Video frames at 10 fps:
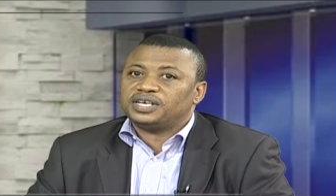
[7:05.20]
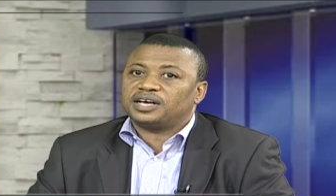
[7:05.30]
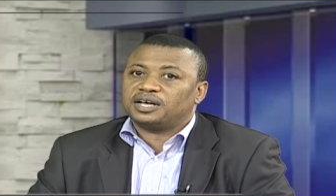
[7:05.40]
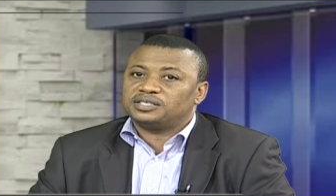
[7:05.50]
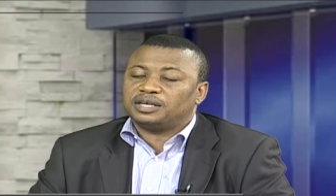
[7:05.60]

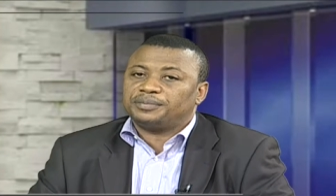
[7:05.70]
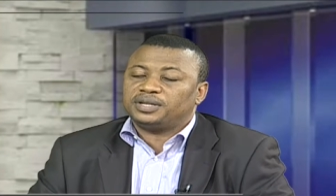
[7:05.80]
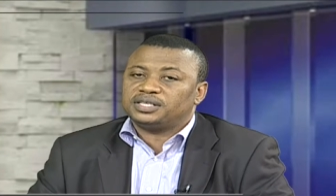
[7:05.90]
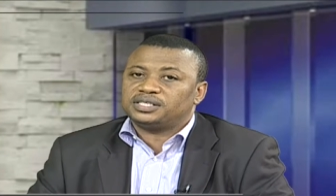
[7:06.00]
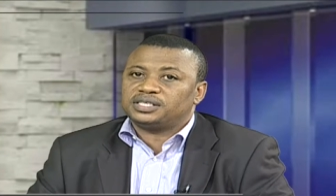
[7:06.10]

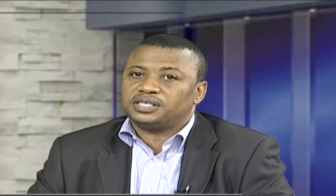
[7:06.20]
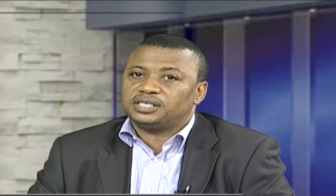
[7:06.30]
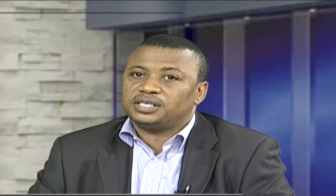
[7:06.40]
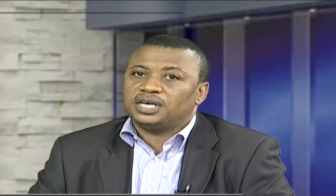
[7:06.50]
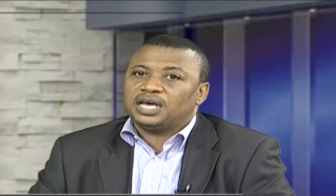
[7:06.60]

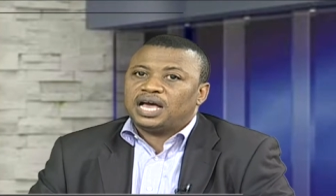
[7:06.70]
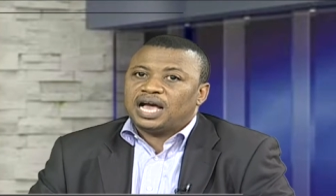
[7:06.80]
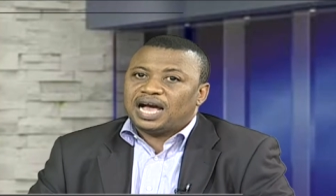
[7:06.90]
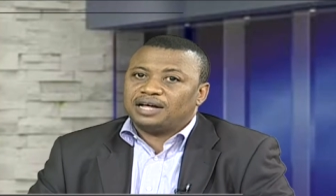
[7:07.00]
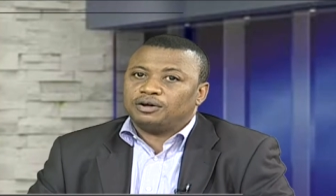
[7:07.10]
accountability,
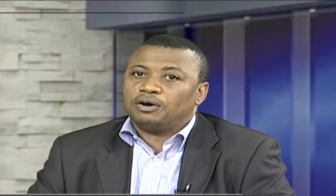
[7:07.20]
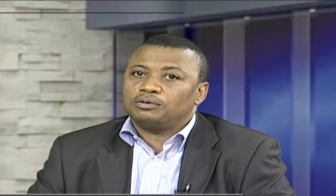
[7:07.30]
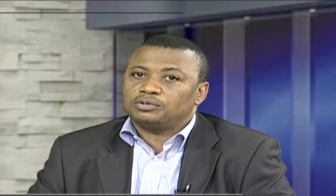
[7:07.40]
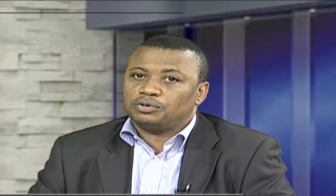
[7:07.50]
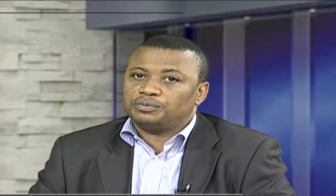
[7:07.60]
and
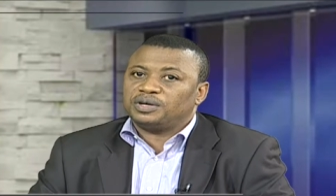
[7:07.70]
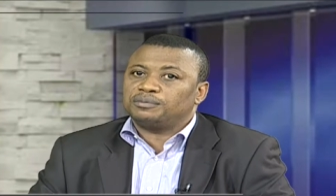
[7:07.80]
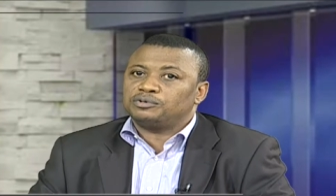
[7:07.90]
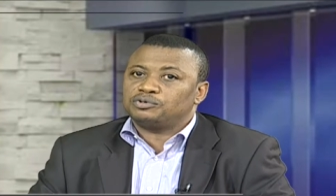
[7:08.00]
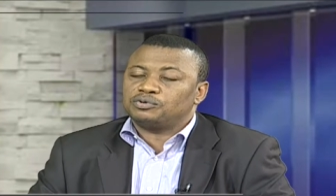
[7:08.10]
also be
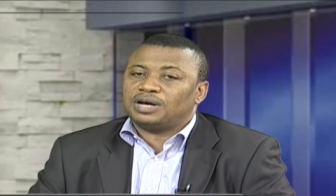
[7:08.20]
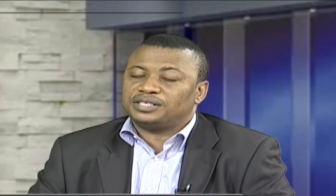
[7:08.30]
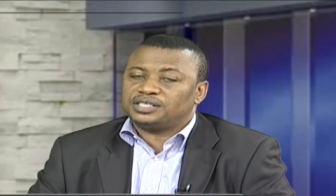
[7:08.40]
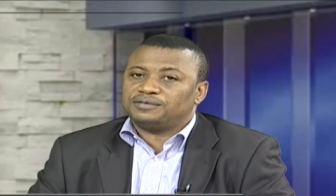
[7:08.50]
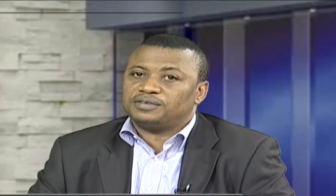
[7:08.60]
able to
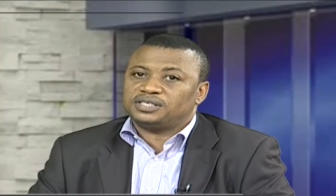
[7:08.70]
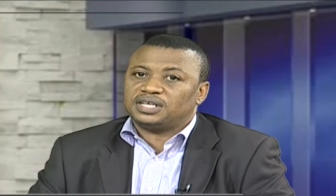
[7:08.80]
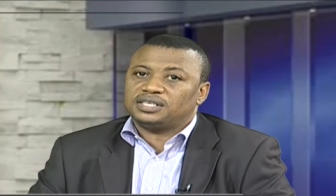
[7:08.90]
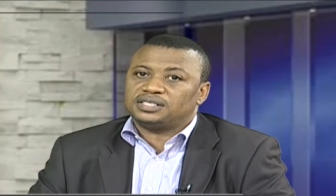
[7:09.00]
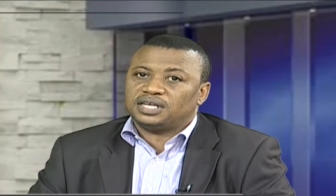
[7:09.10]
achieve the
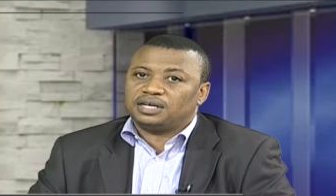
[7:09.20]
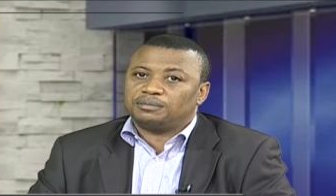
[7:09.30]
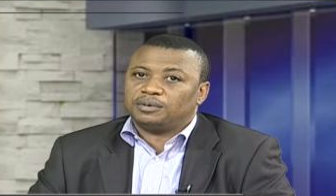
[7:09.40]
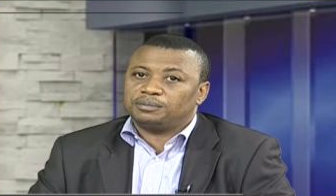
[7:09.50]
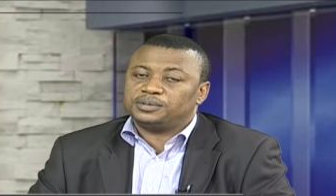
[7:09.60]
set
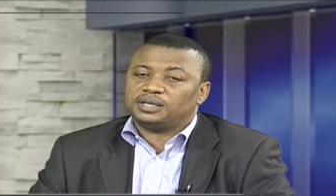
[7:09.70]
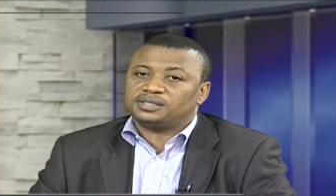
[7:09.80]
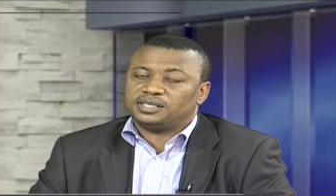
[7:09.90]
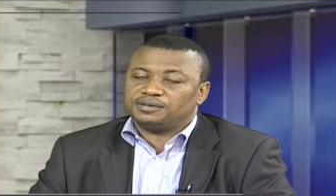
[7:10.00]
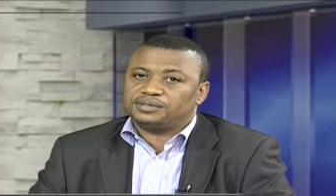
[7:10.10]
um,
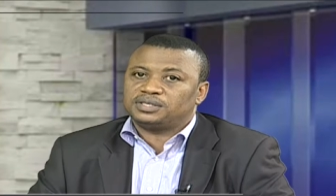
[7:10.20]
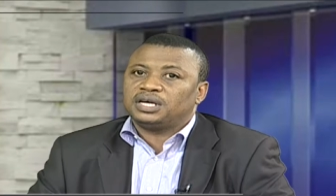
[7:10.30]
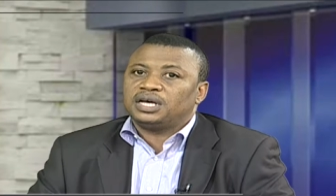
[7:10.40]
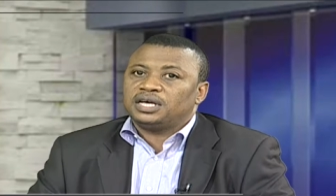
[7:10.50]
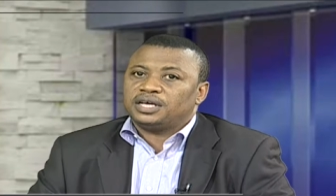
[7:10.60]
objectives.
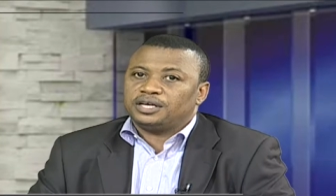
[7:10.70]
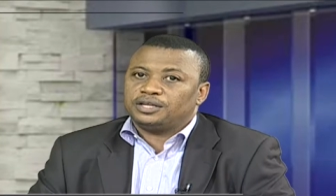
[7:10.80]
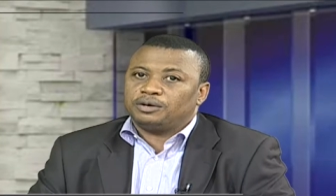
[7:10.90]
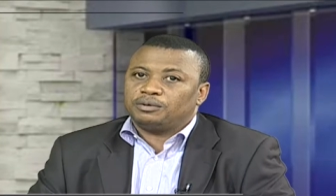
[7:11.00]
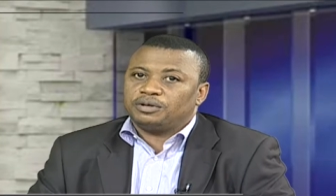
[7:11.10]
You
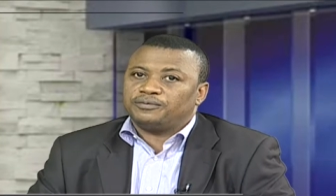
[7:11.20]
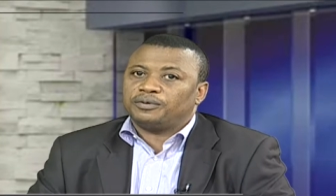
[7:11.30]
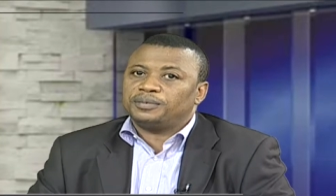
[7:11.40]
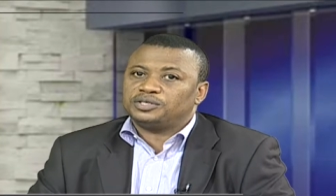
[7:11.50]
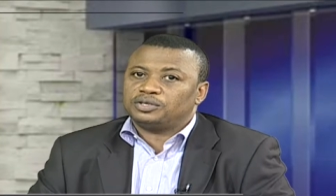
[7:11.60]
know,
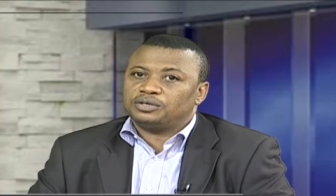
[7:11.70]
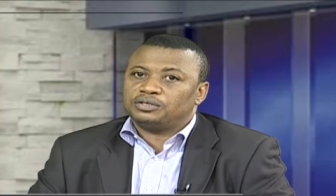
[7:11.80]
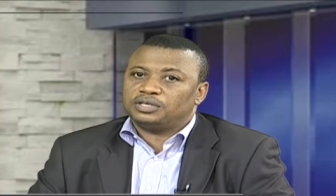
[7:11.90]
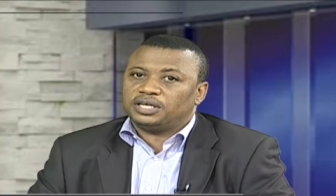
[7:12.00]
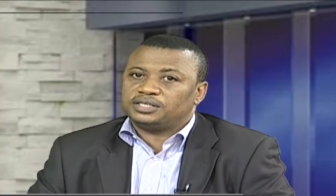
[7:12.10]

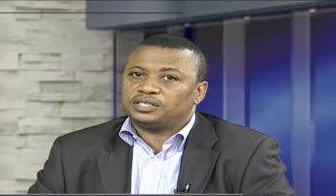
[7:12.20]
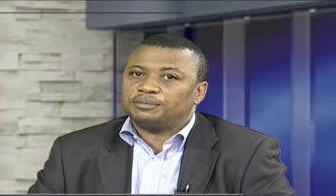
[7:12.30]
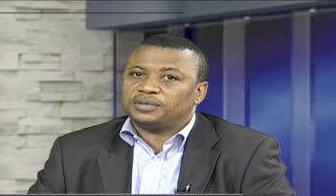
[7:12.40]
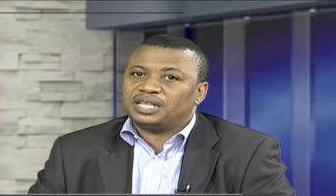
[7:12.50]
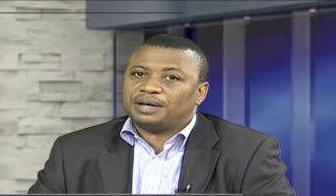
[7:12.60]
information is
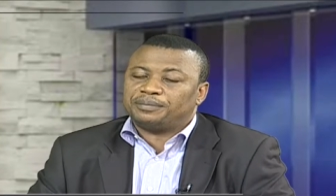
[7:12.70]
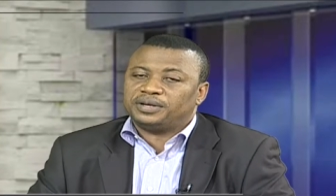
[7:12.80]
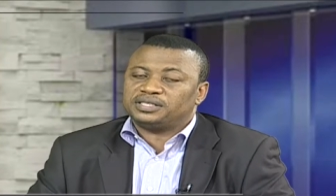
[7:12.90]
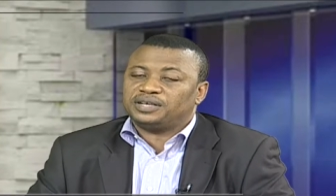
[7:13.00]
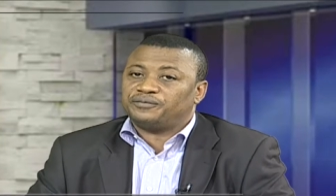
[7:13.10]
something that
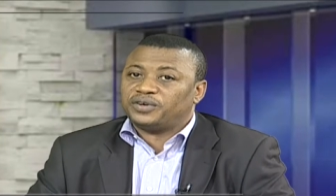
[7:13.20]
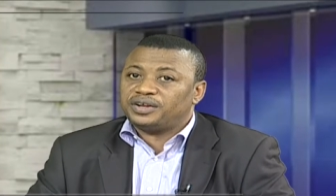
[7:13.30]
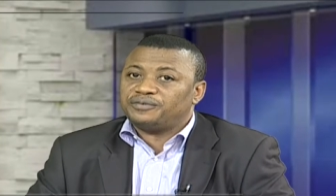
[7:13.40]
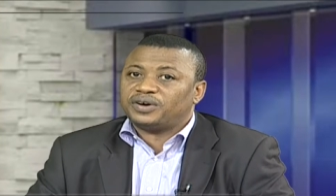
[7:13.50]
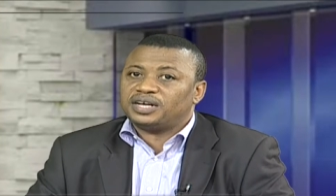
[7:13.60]
plays a
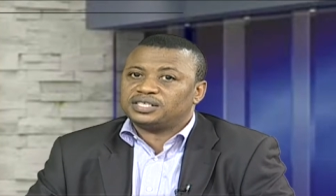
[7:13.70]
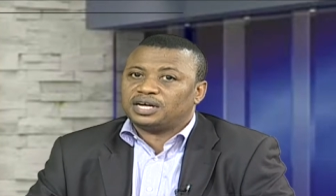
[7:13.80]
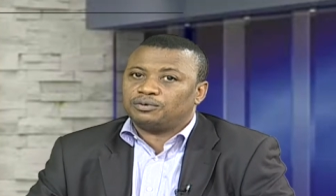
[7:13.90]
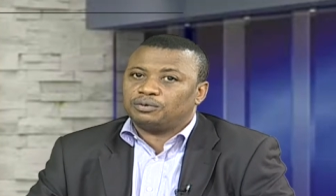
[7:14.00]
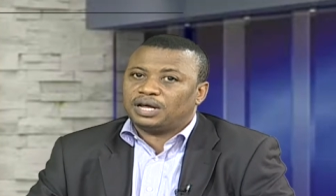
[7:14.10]
very
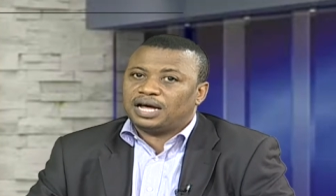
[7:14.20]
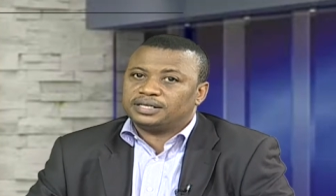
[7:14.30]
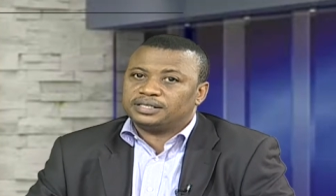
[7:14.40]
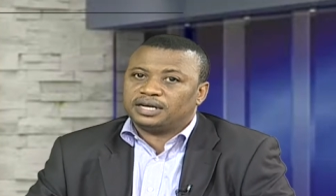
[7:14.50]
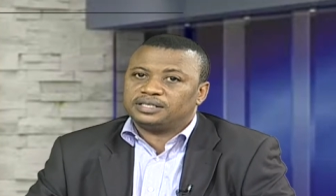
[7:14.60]
vital role,
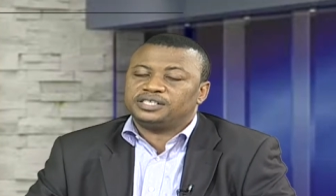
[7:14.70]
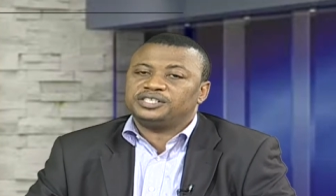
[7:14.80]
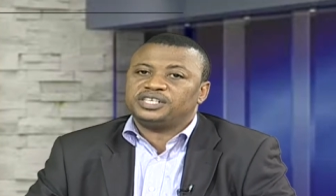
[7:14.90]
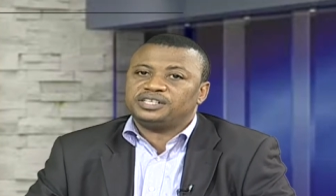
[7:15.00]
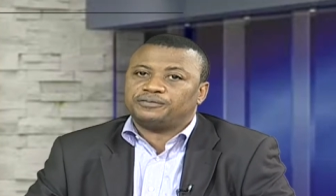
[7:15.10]
and uh, the
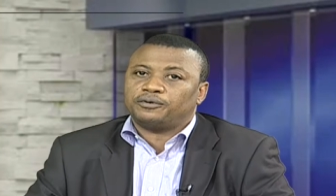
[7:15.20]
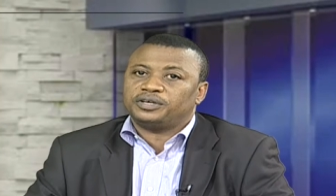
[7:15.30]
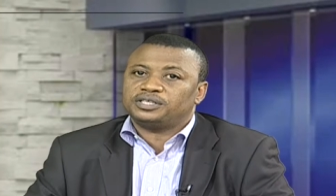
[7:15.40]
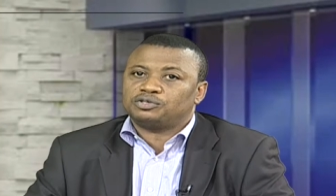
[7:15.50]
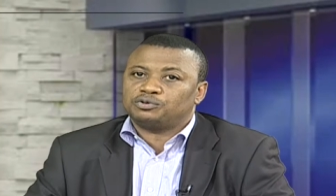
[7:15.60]
need for
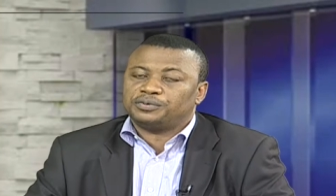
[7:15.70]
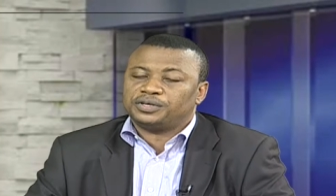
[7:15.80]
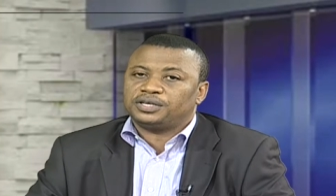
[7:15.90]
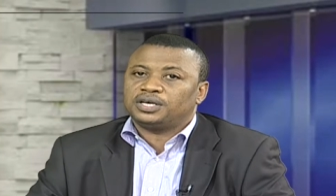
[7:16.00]
it to be